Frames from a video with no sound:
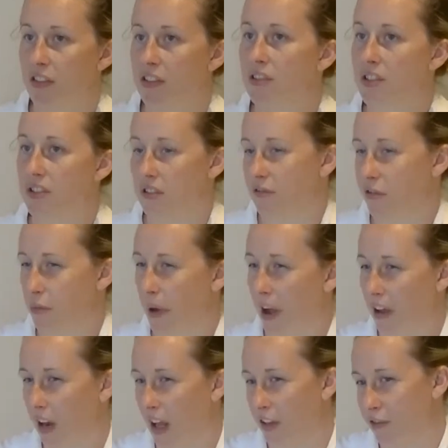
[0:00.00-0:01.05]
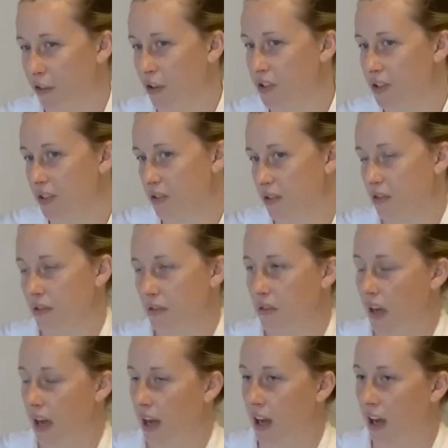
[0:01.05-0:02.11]
for my first
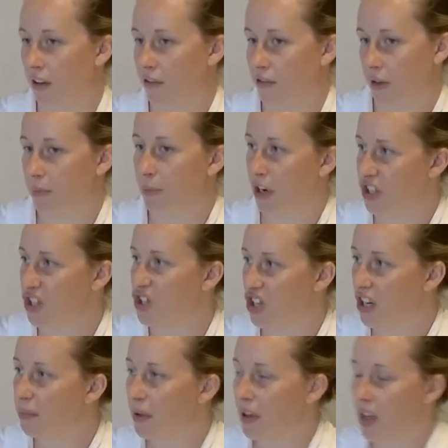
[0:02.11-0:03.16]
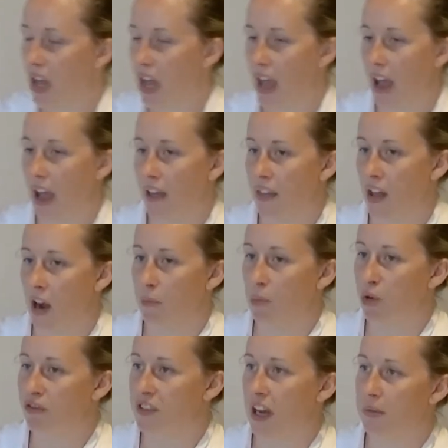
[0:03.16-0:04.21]
apprenticeship, and then I
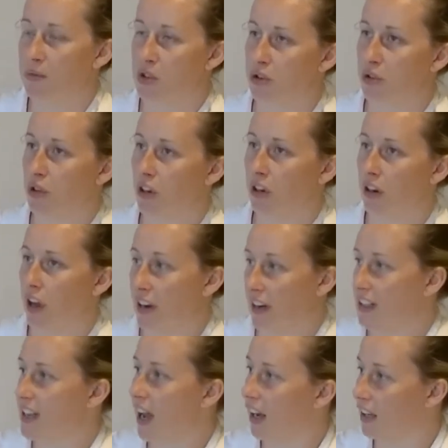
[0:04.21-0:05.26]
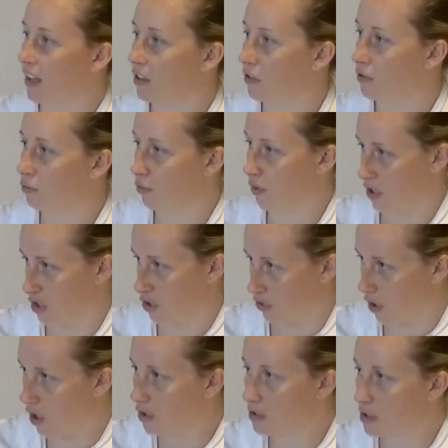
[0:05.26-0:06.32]
moved up to an Italian
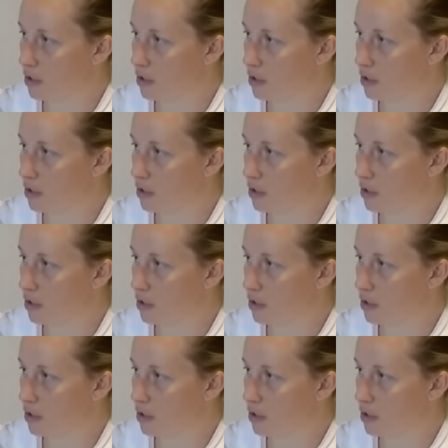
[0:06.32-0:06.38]
restaurant,